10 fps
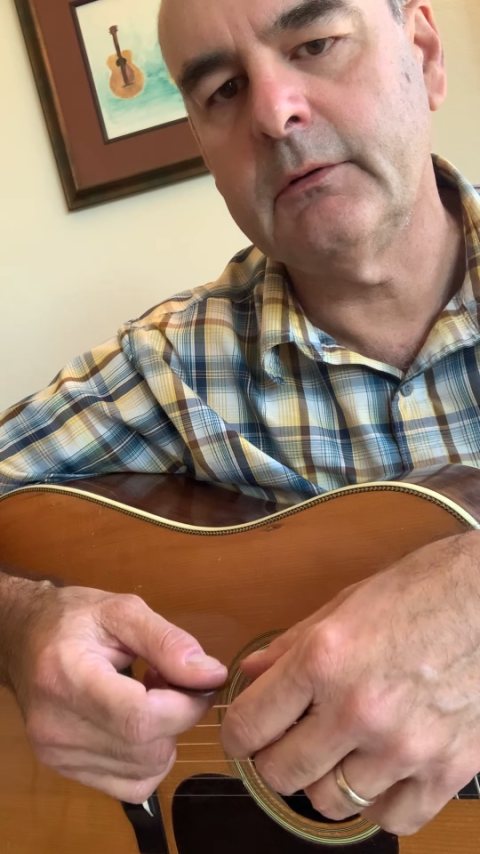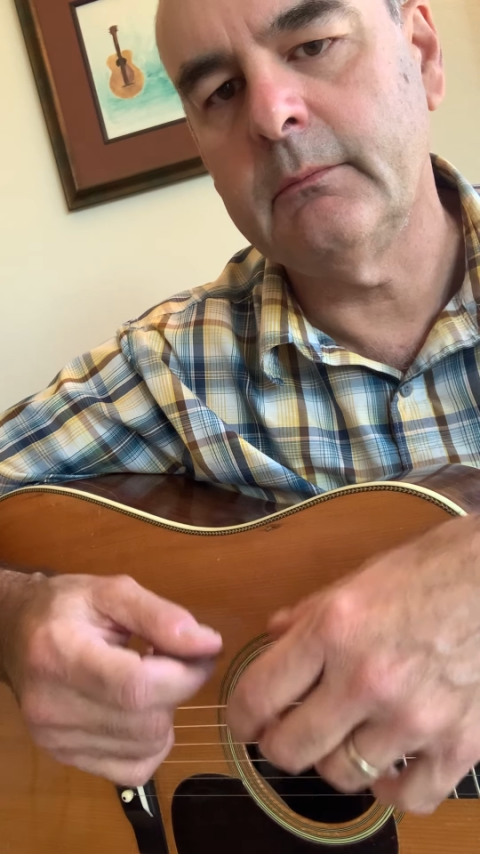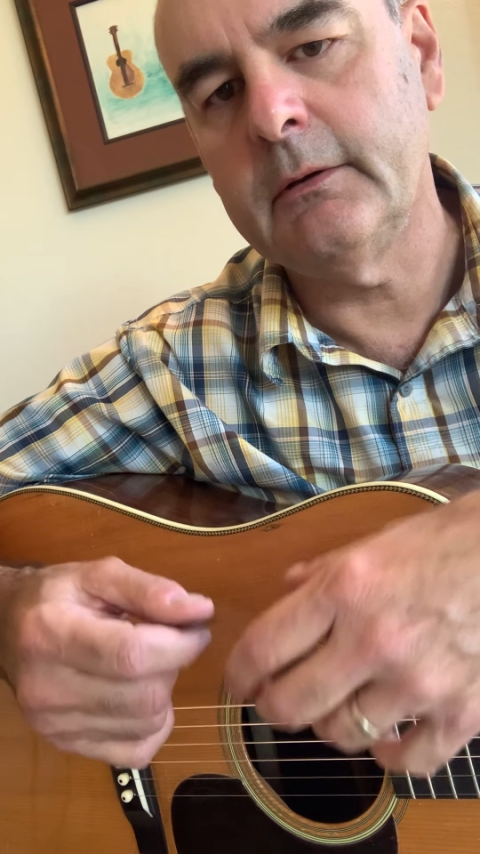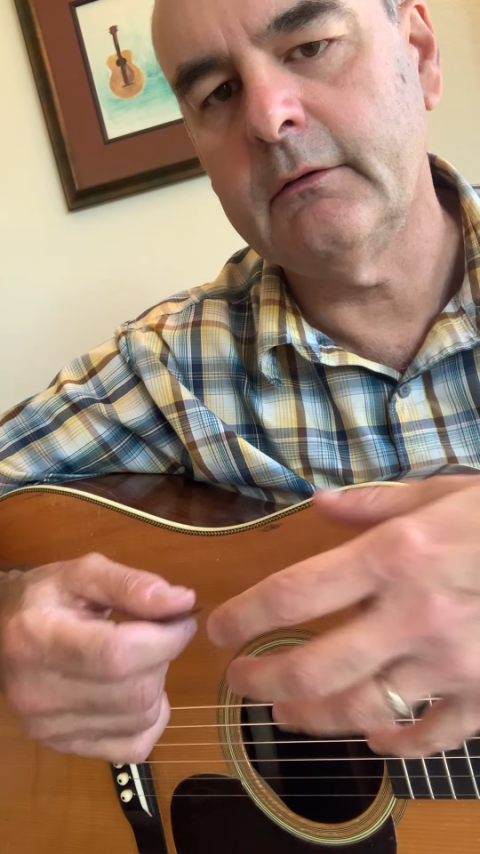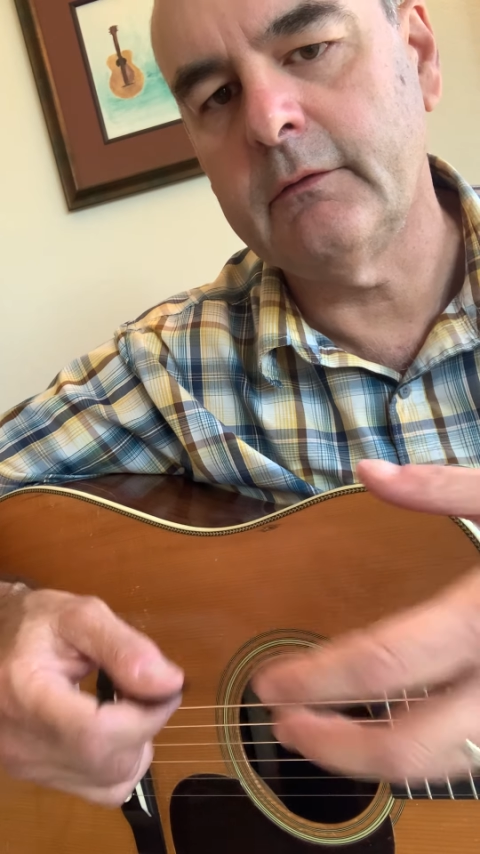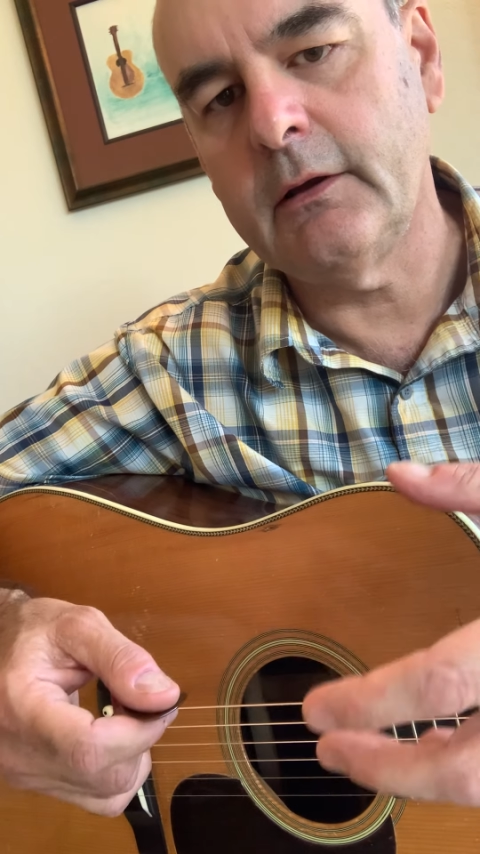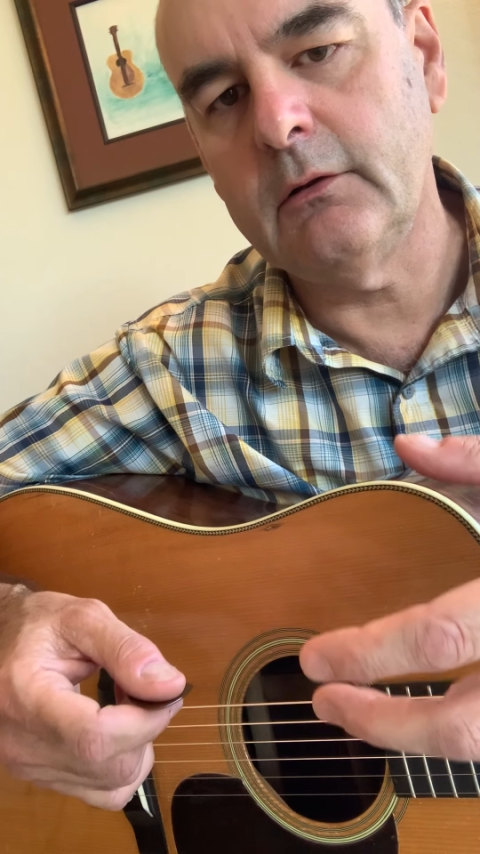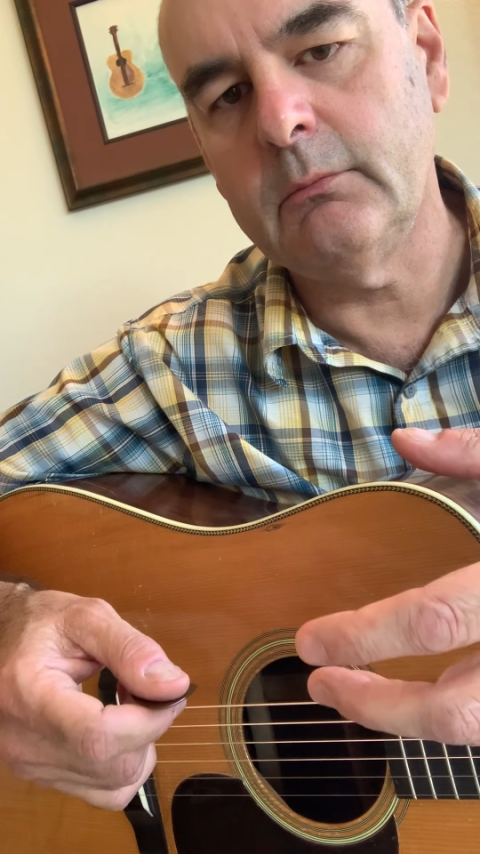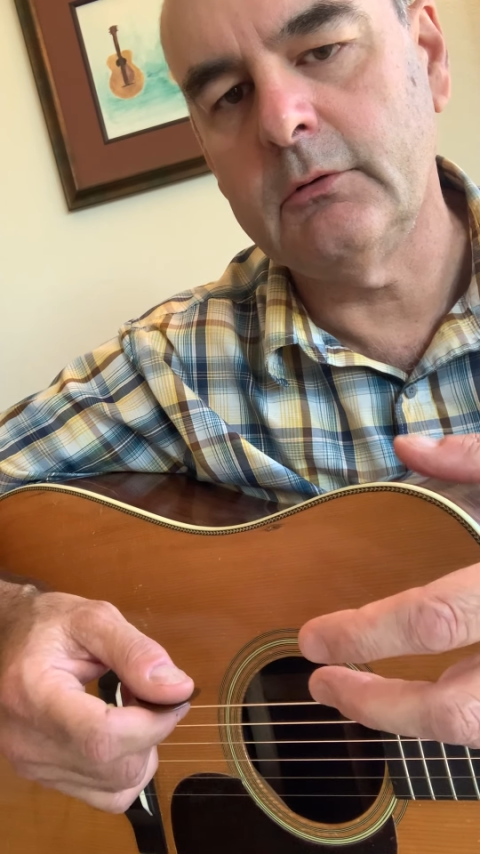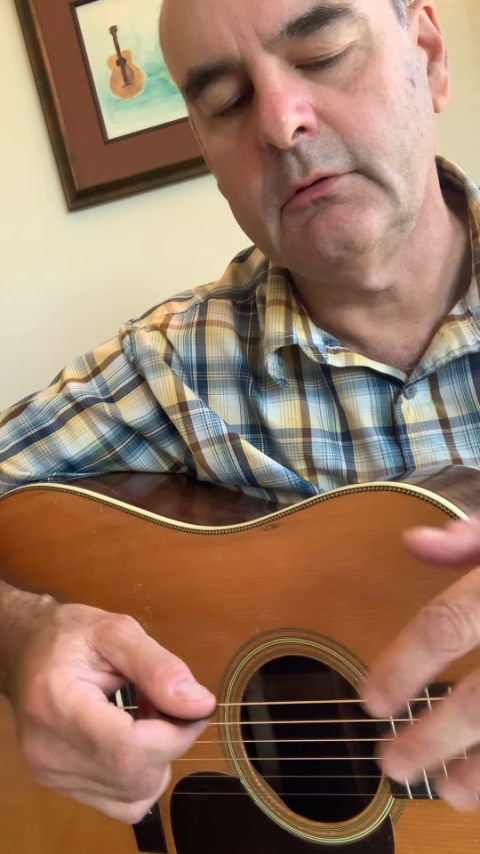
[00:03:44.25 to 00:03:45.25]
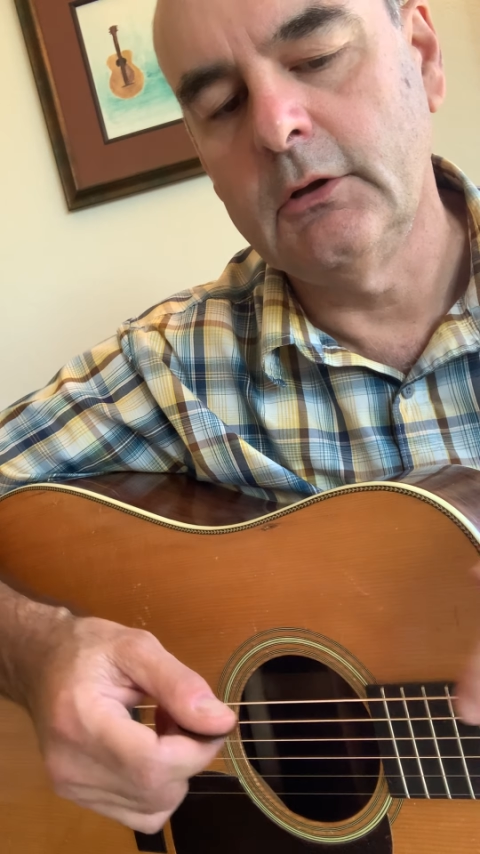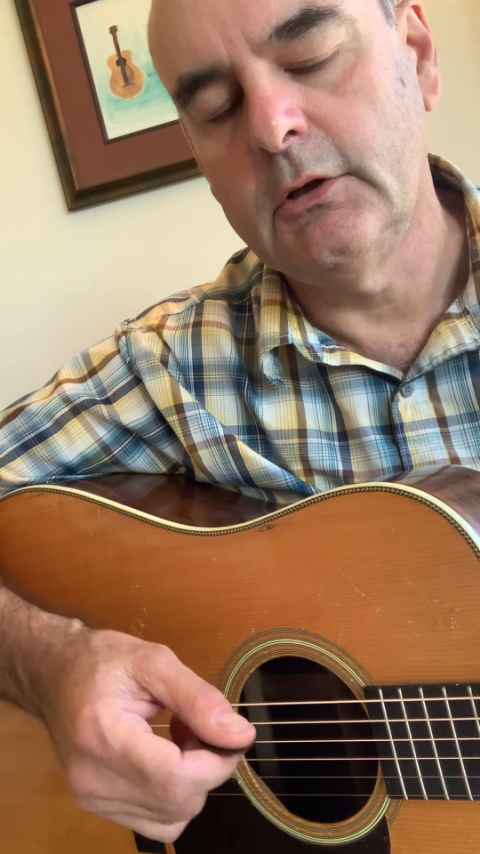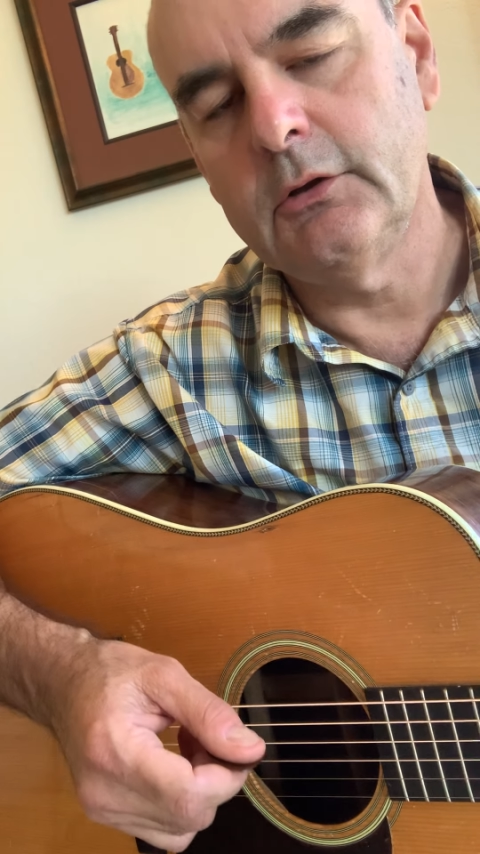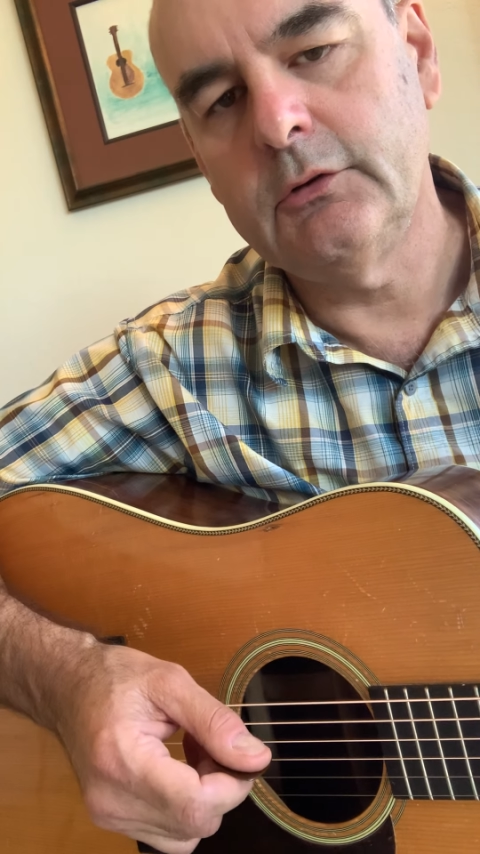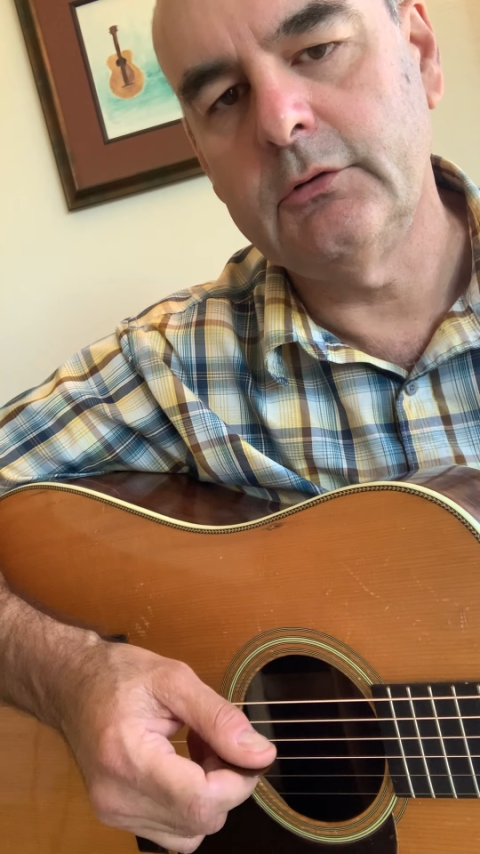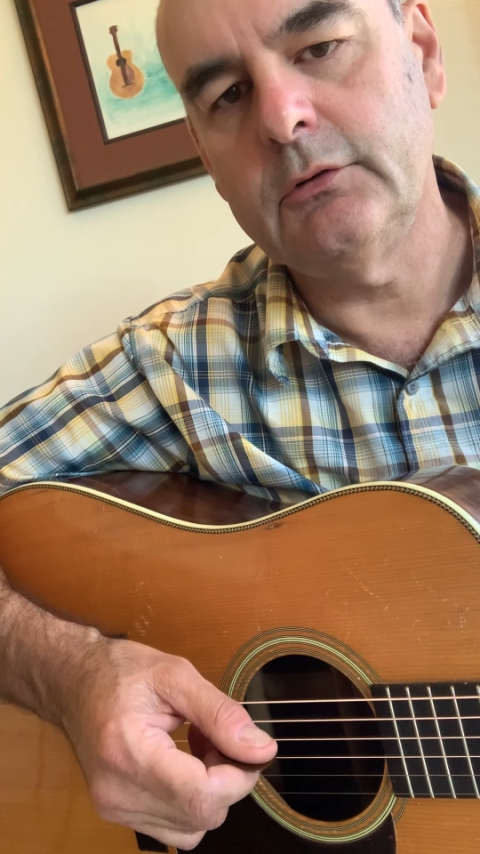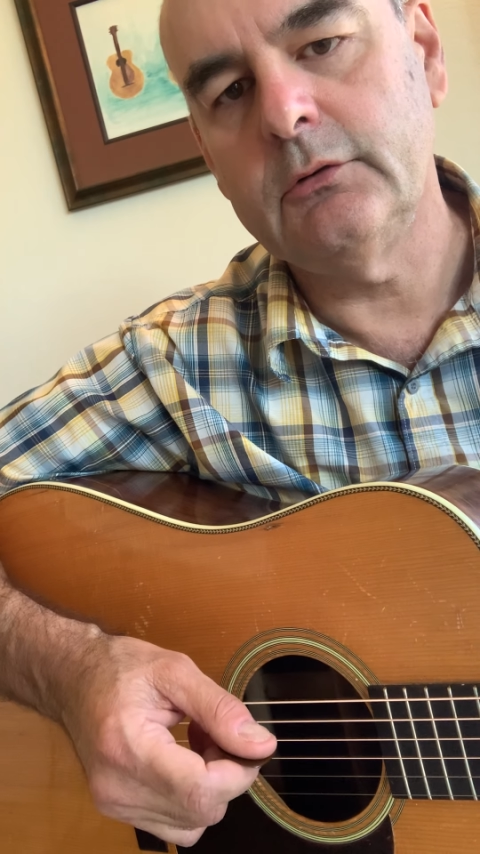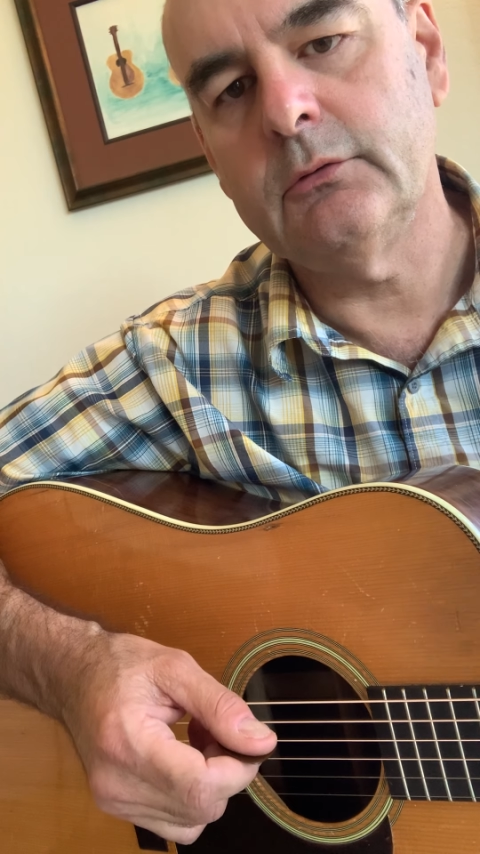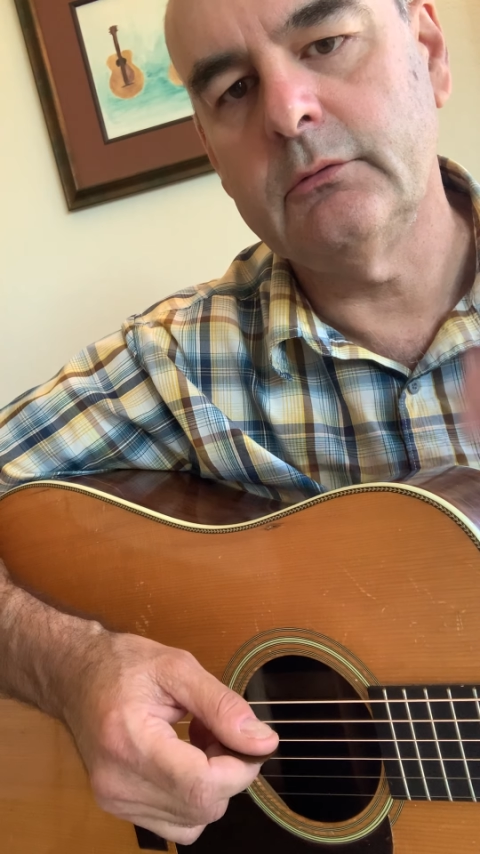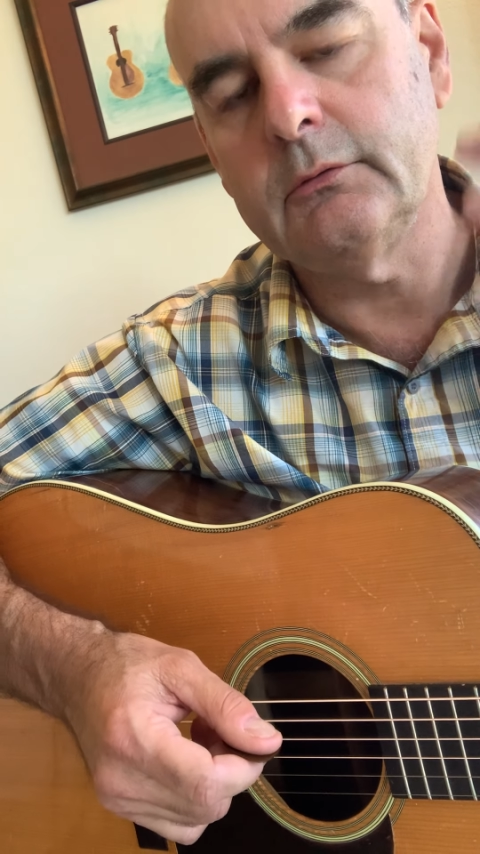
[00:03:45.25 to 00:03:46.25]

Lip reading: to be available to you